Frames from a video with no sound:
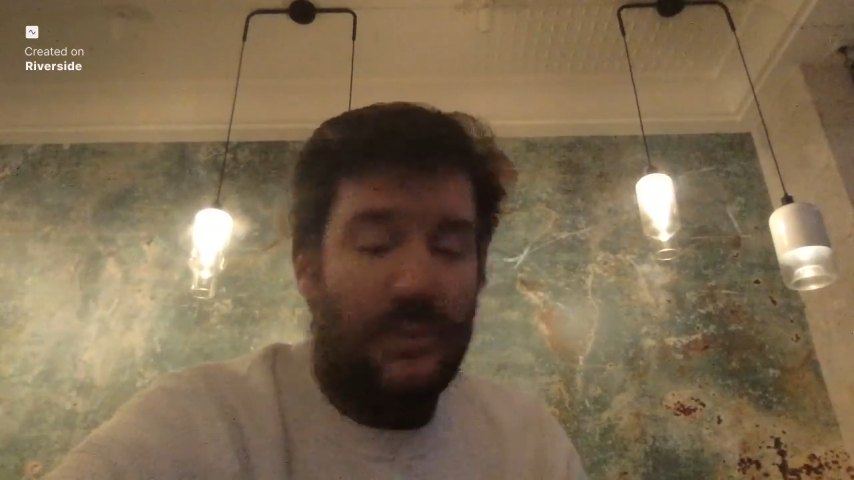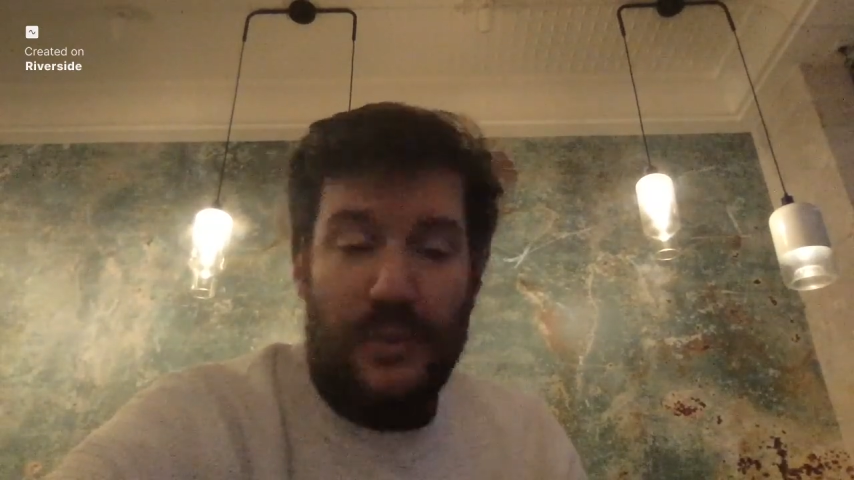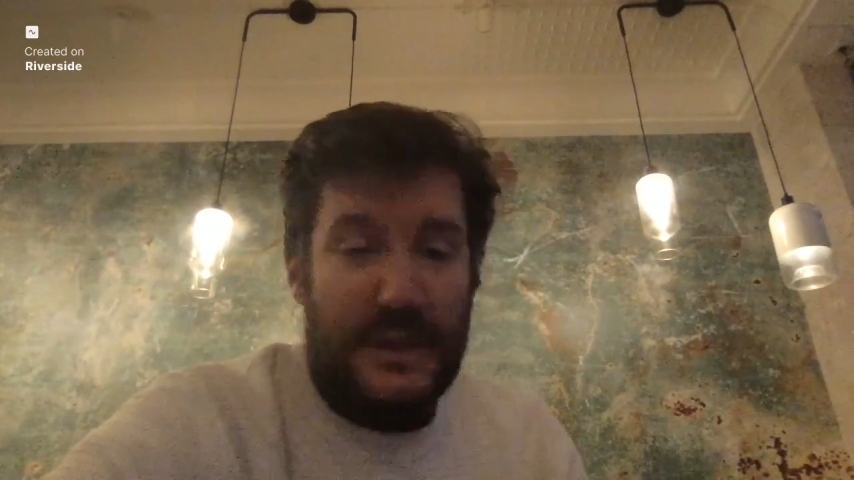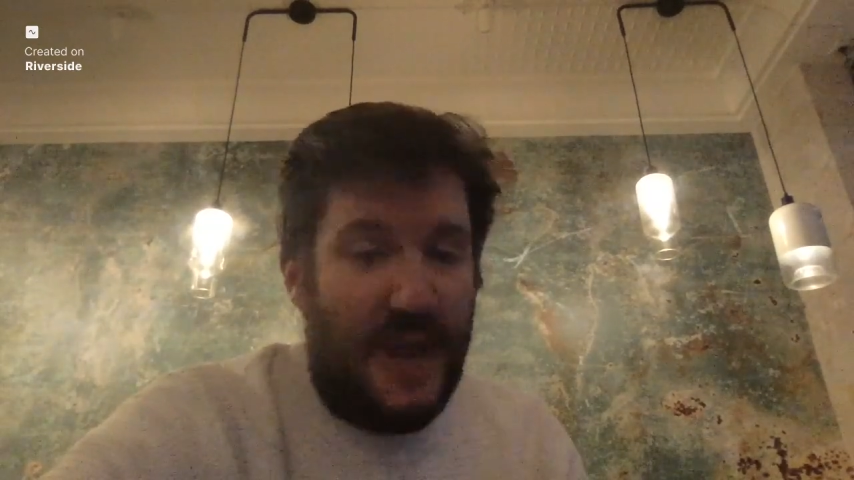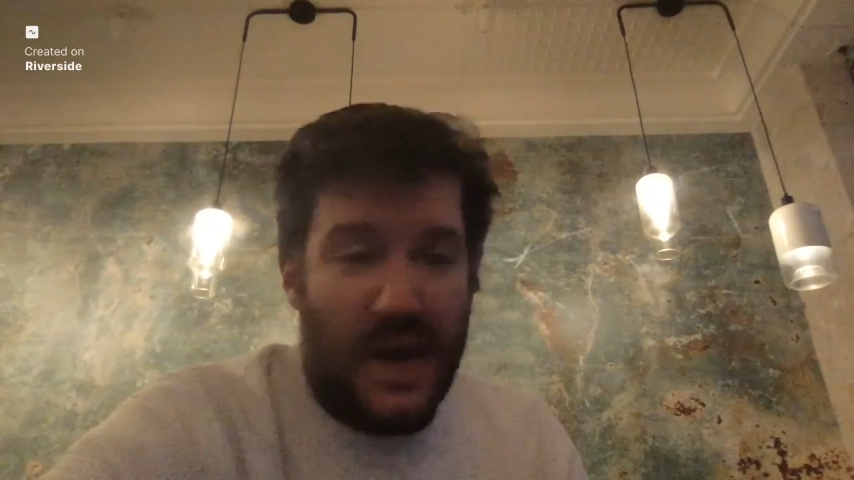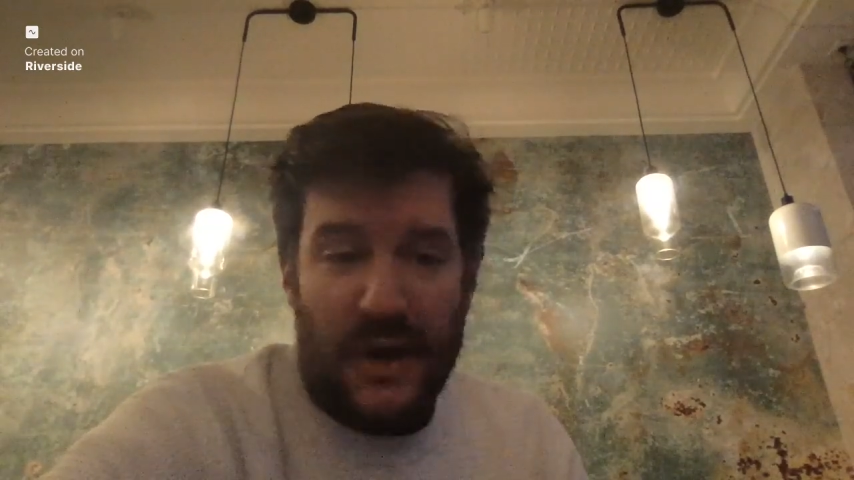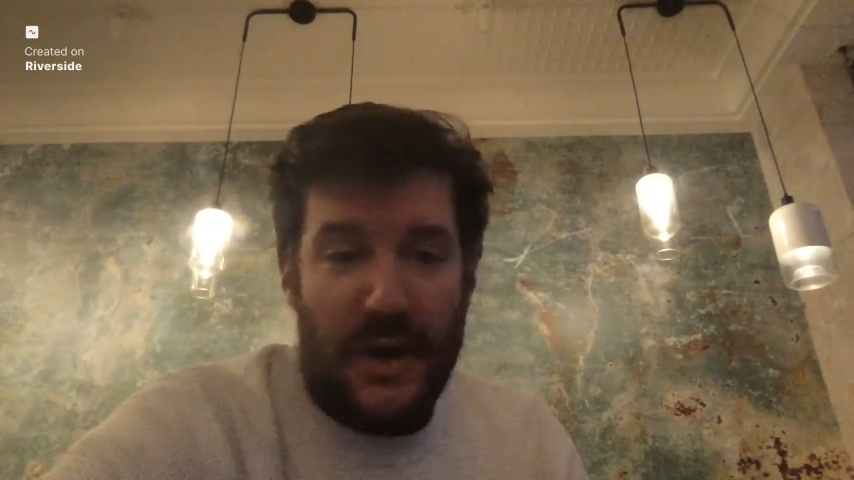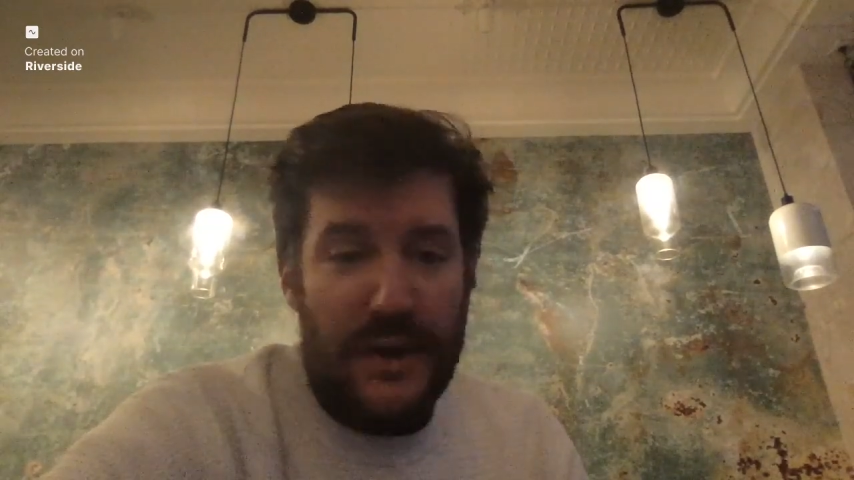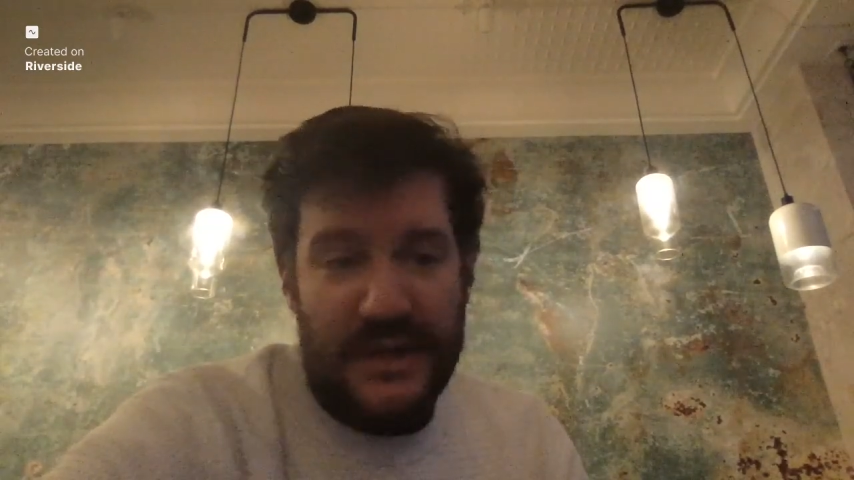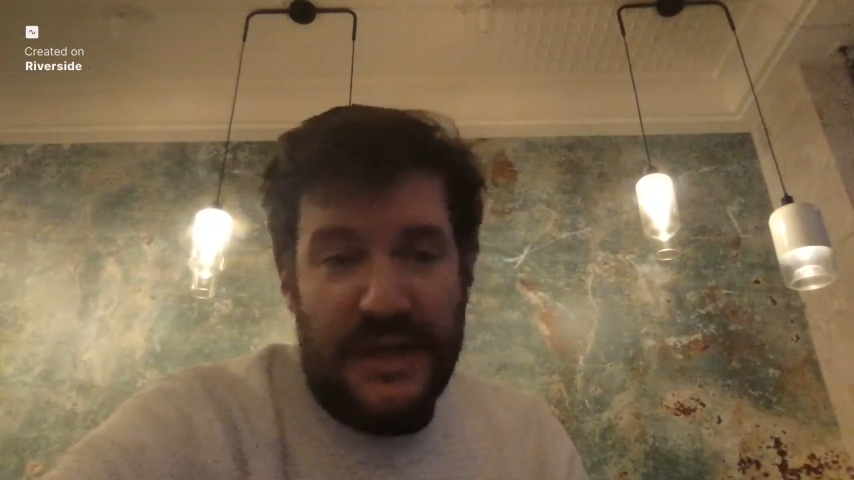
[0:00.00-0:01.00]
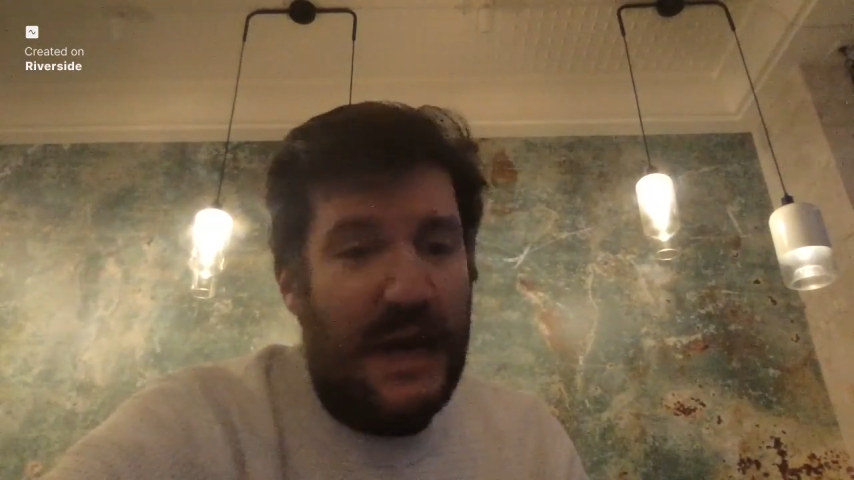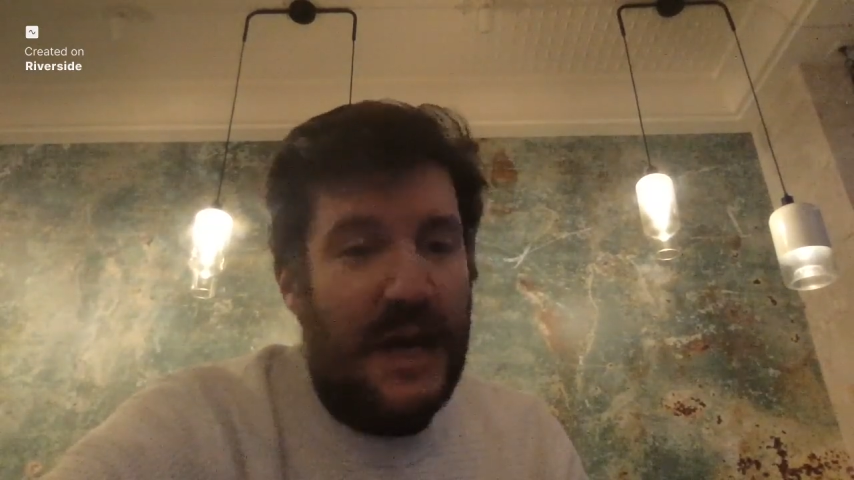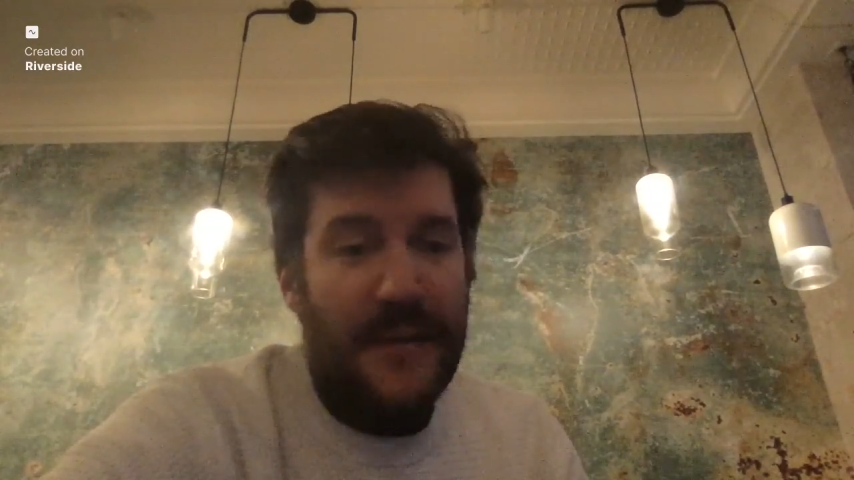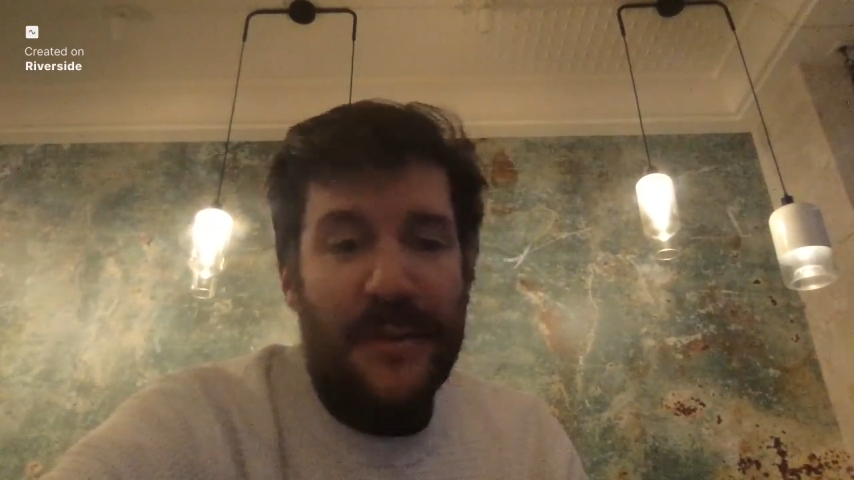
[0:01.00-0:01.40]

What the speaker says: We talk all the time